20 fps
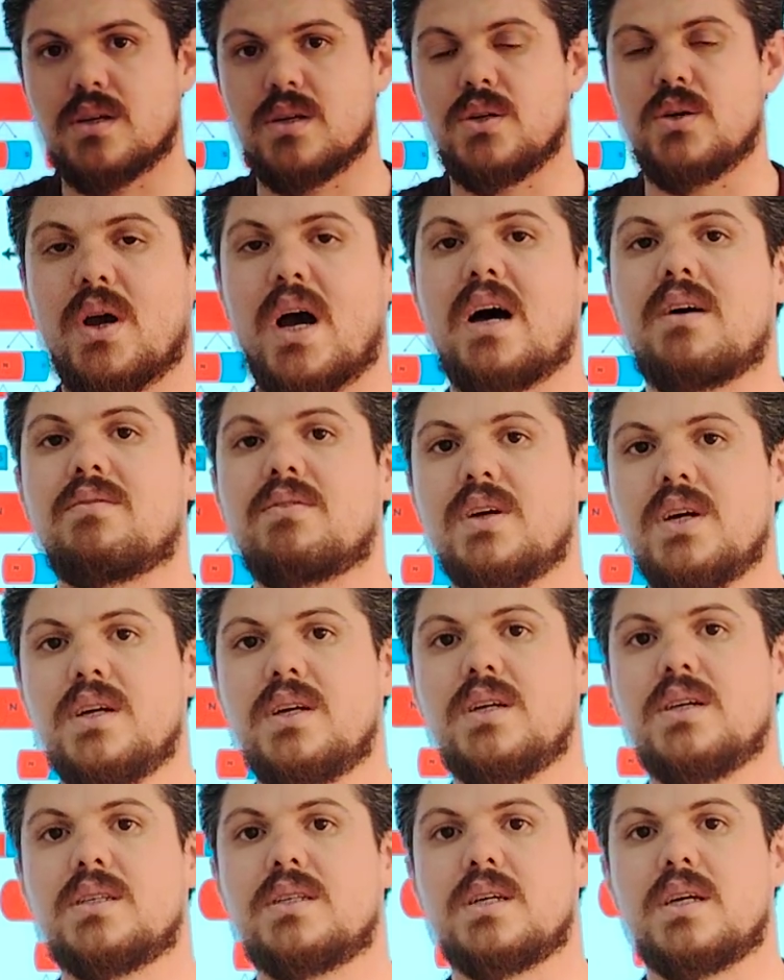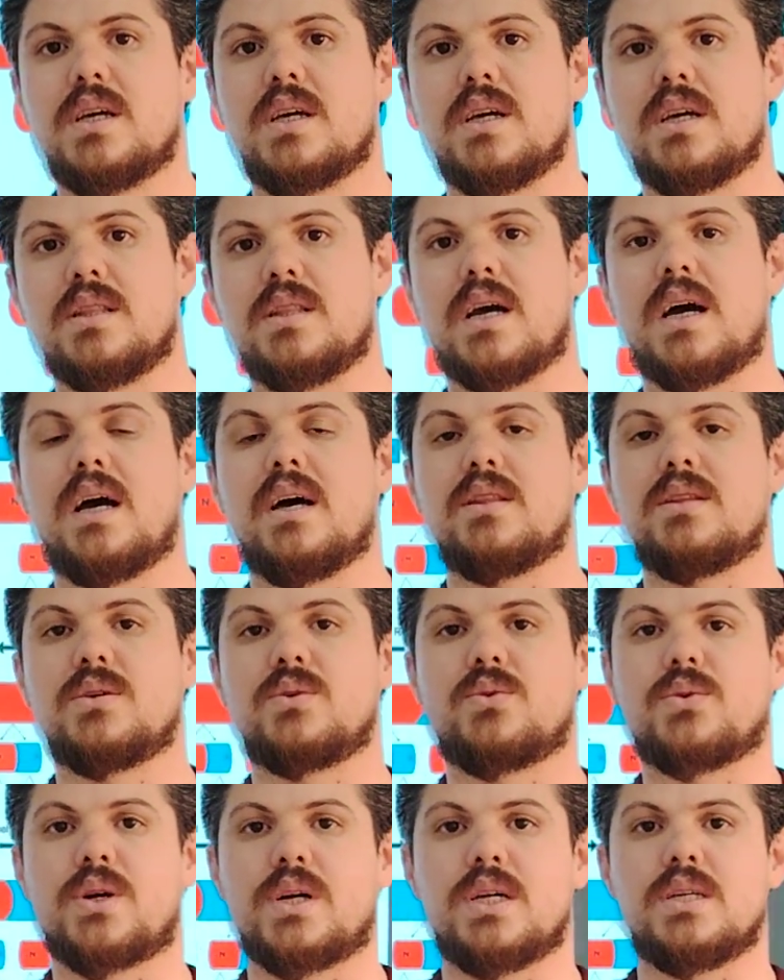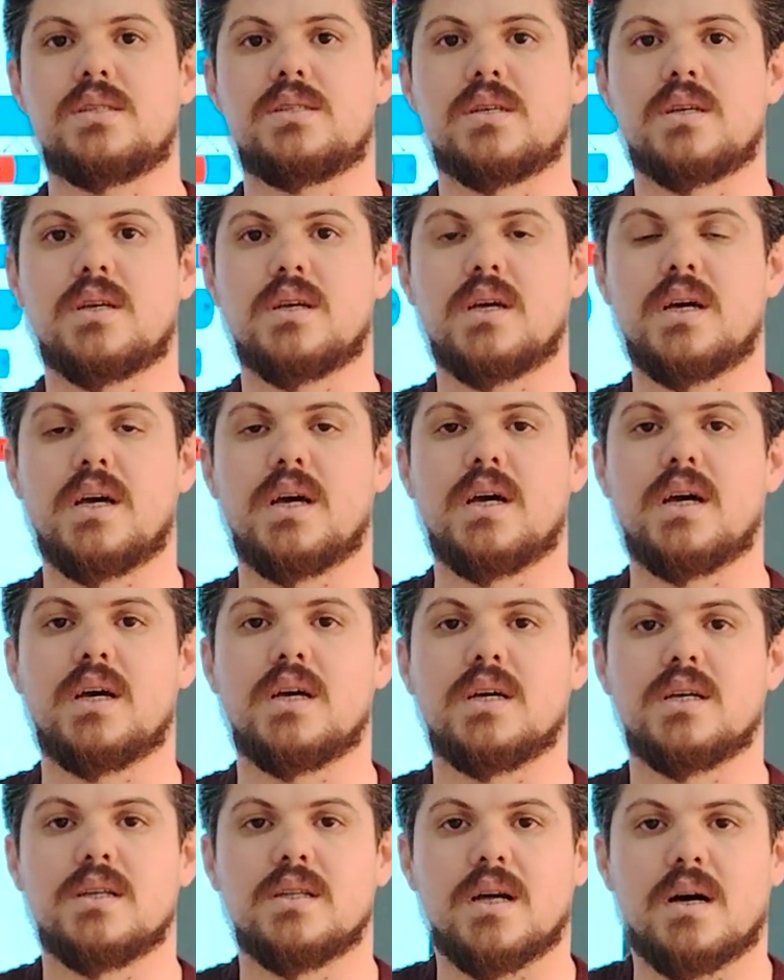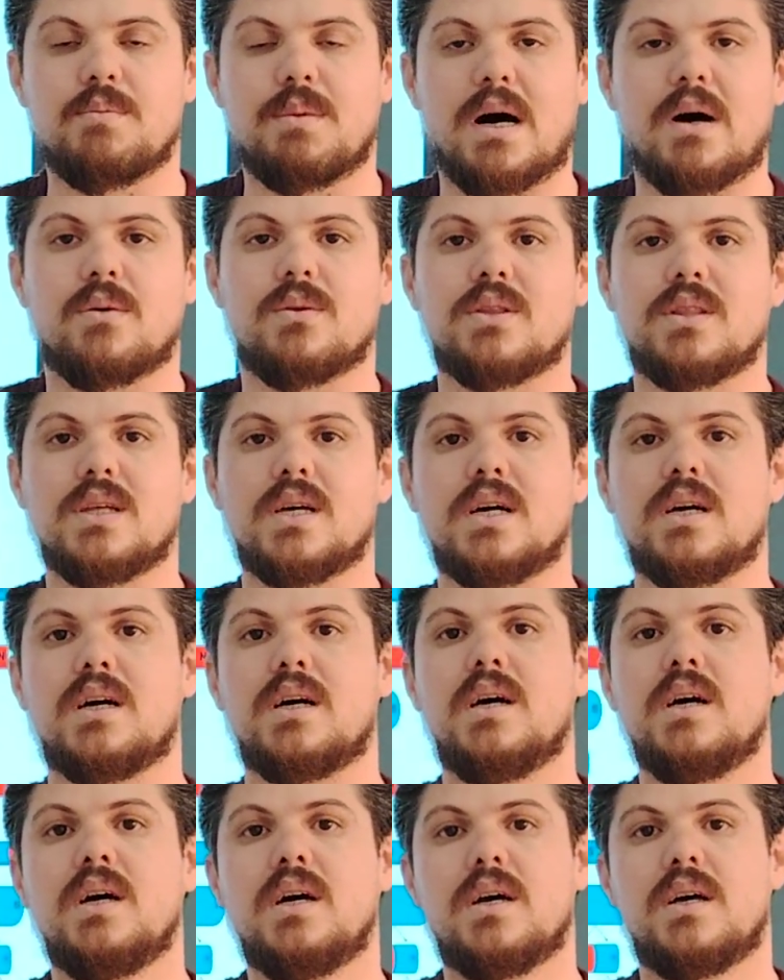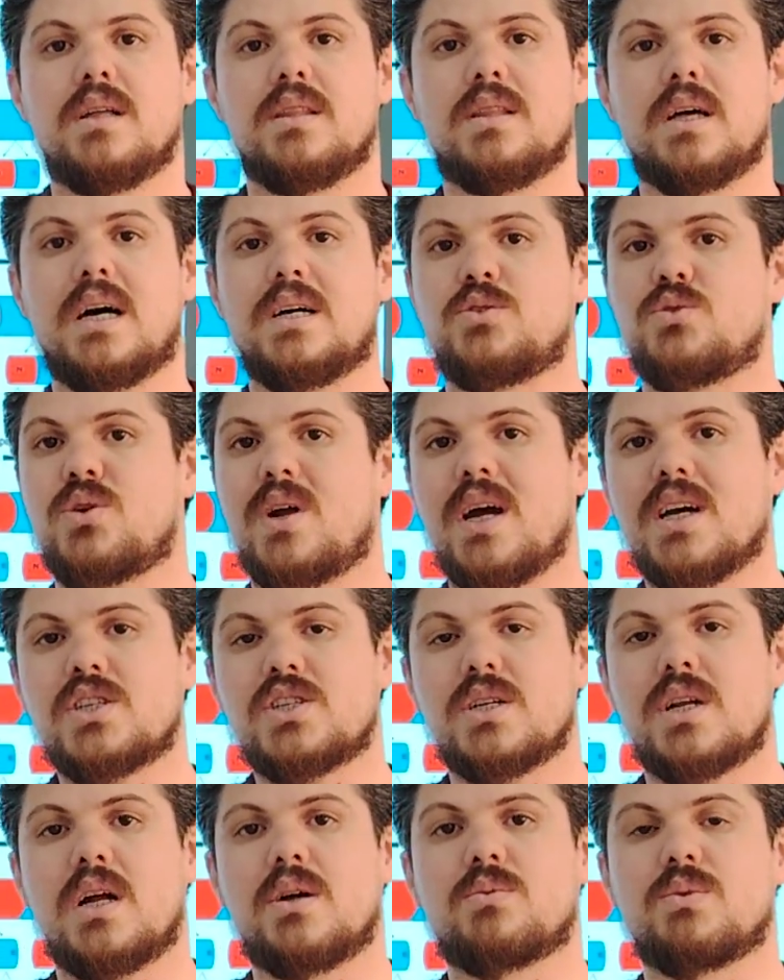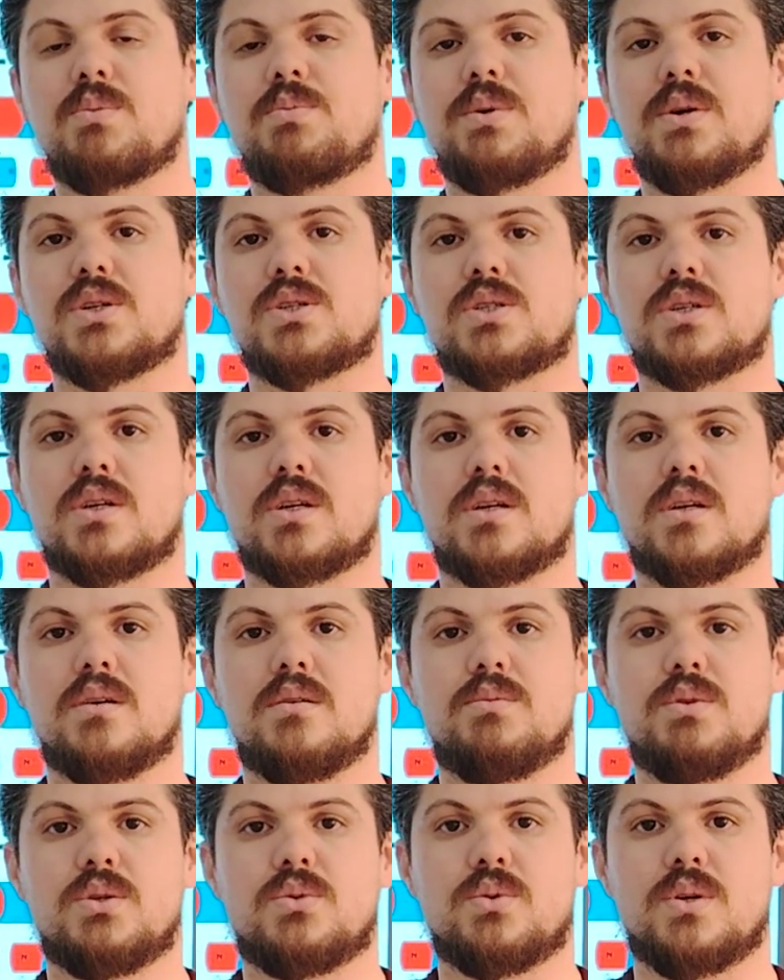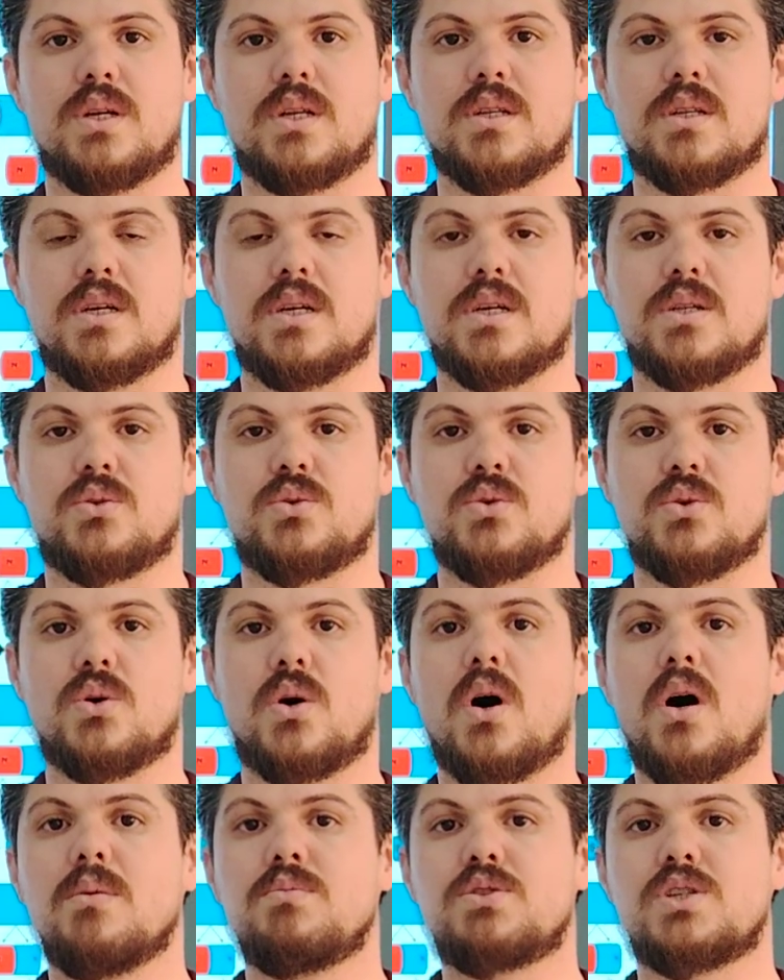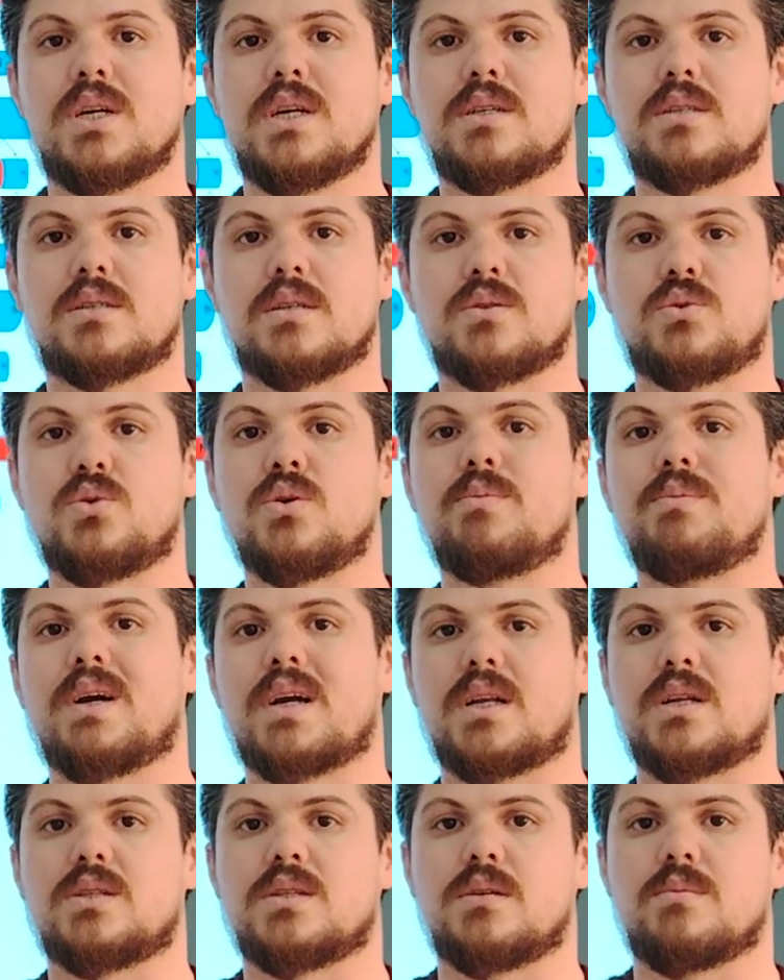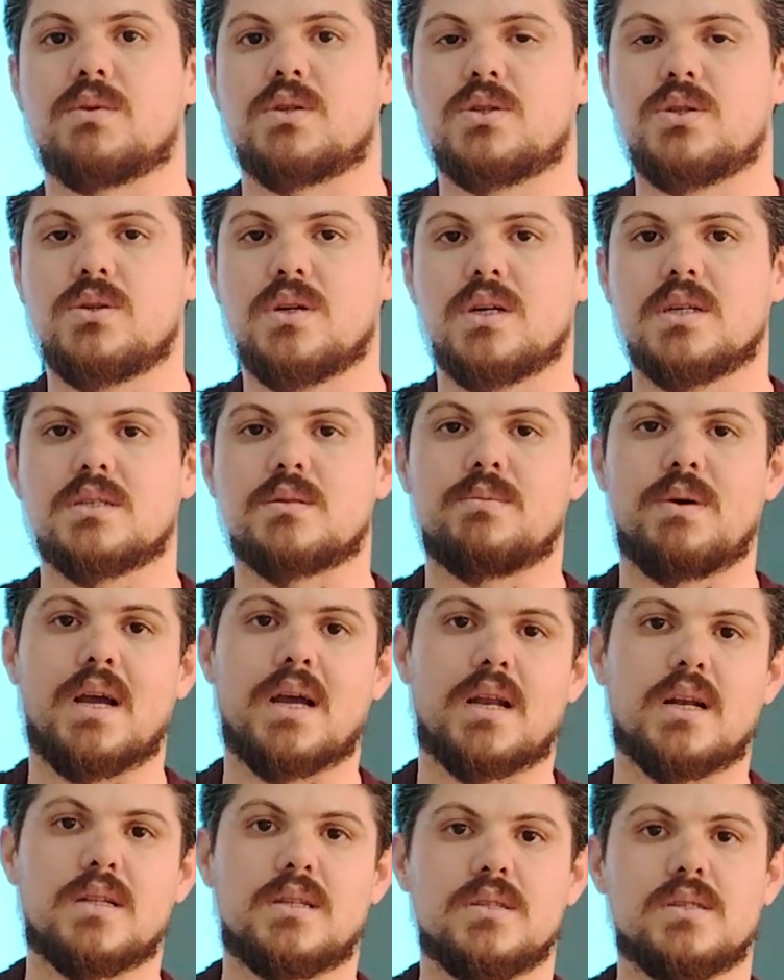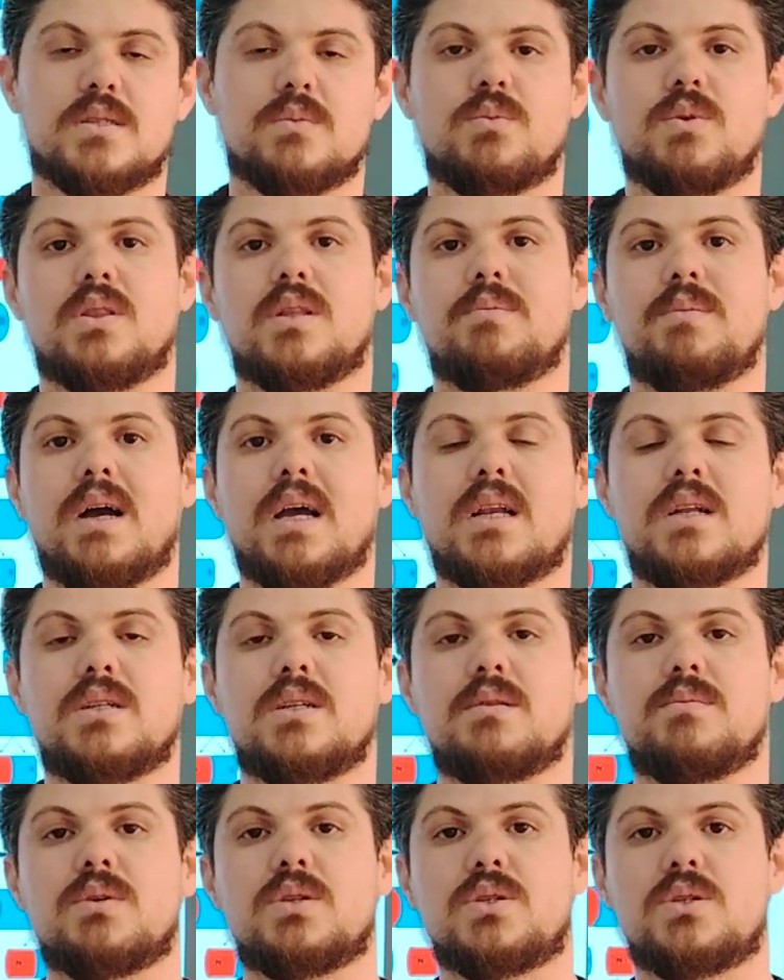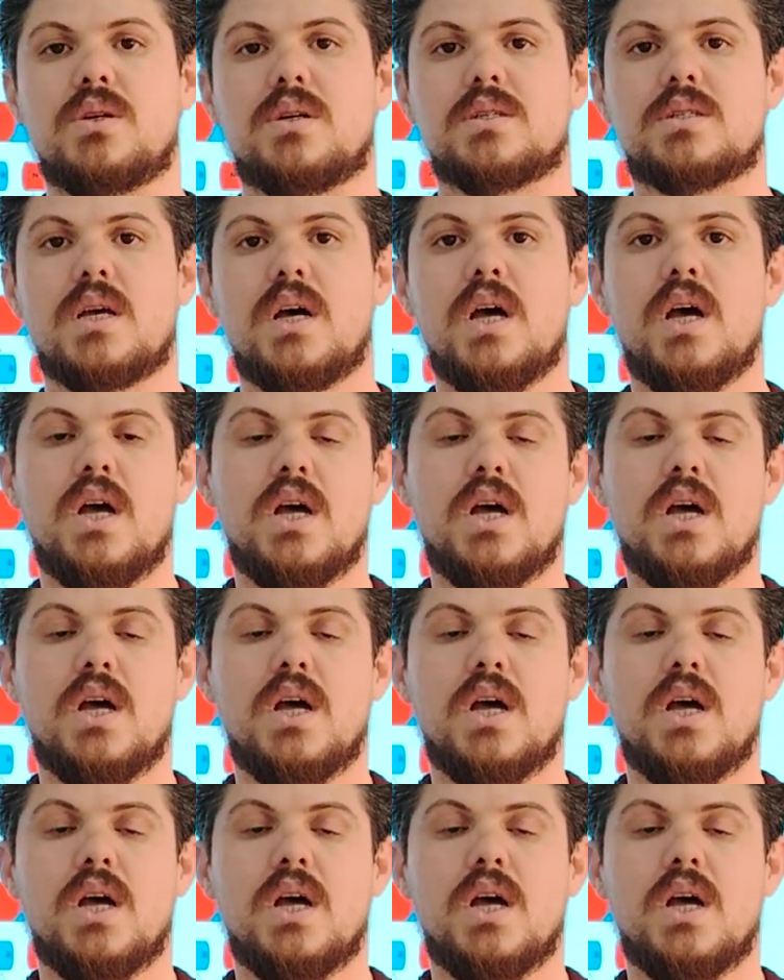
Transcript: You have learned it in the other grades about the attraction and repulsion between 2 objects, 2 magnetic materials, magnetism with the magnetic materials.